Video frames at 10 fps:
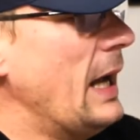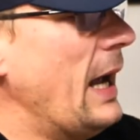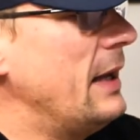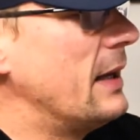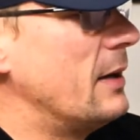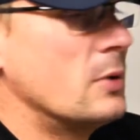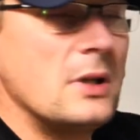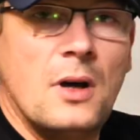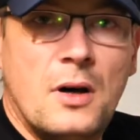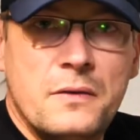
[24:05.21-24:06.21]
And I would
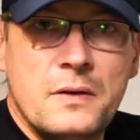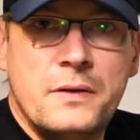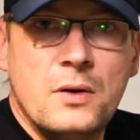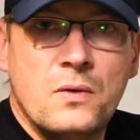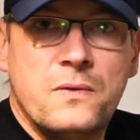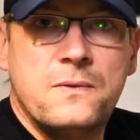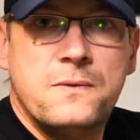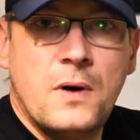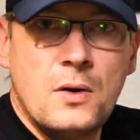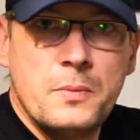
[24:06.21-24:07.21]
love if you
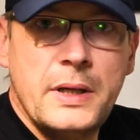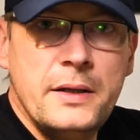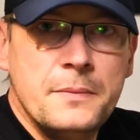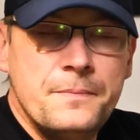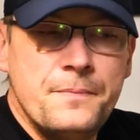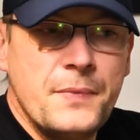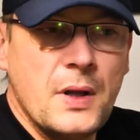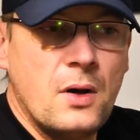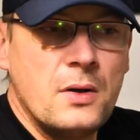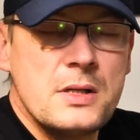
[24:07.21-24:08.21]
follow me
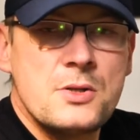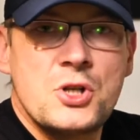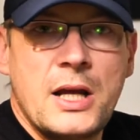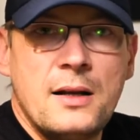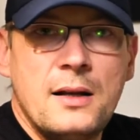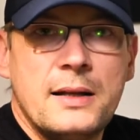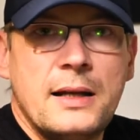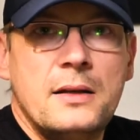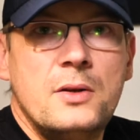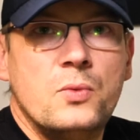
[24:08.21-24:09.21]
on this channel,
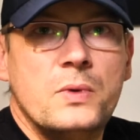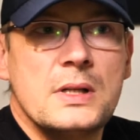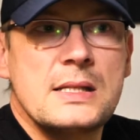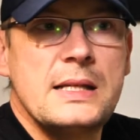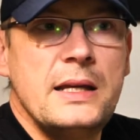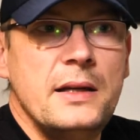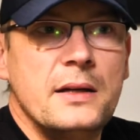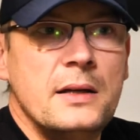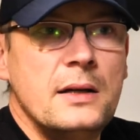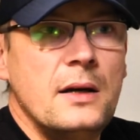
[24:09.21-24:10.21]
then you will see
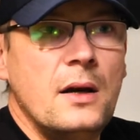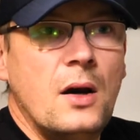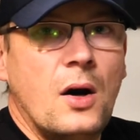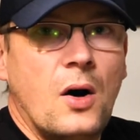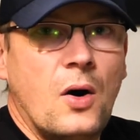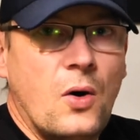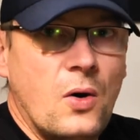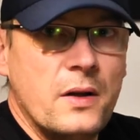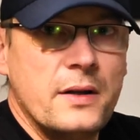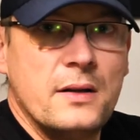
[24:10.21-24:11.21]

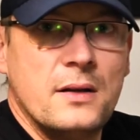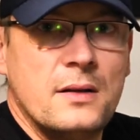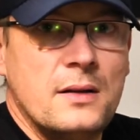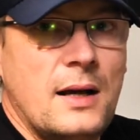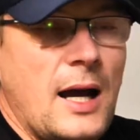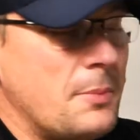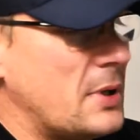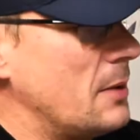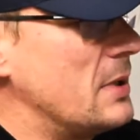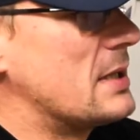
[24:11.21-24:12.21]
all the
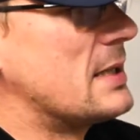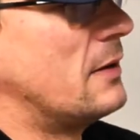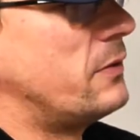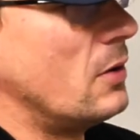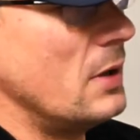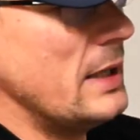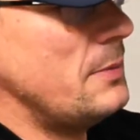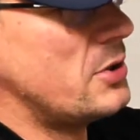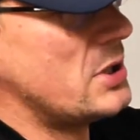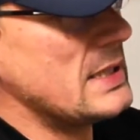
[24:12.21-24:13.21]
upcoming stuff, all
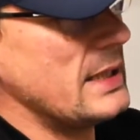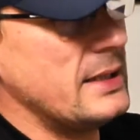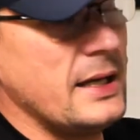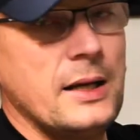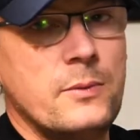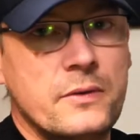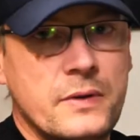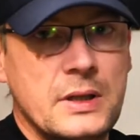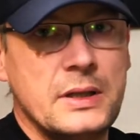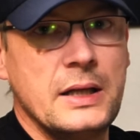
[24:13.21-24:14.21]
images I take with
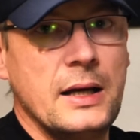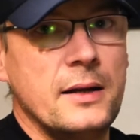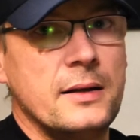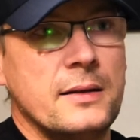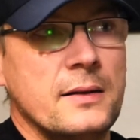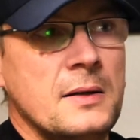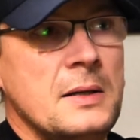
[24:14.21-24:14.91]
it, and